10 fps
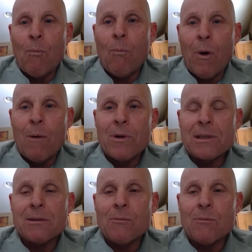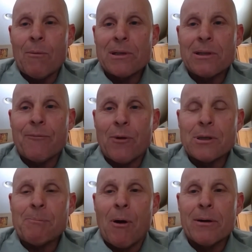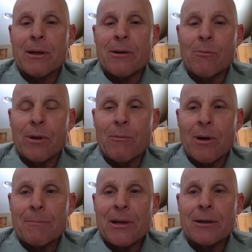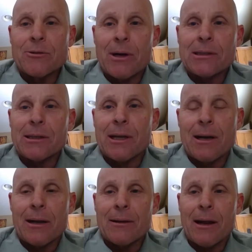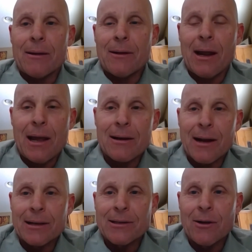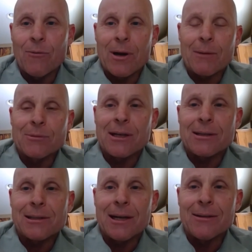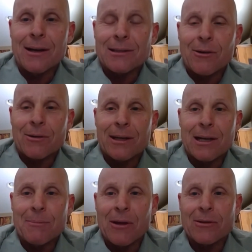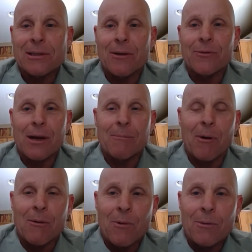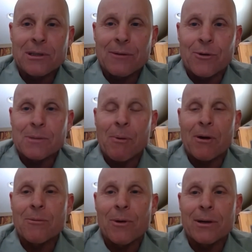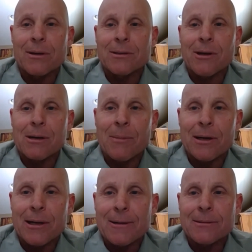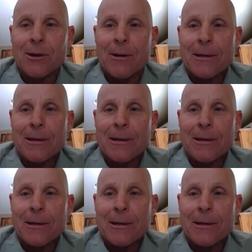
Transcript: What was the first part that you really wanted me to address again? I had an idea of what I was going to say, and then I started thinking about the self-care part. What was the first part you wanted to talk about again? Sorry.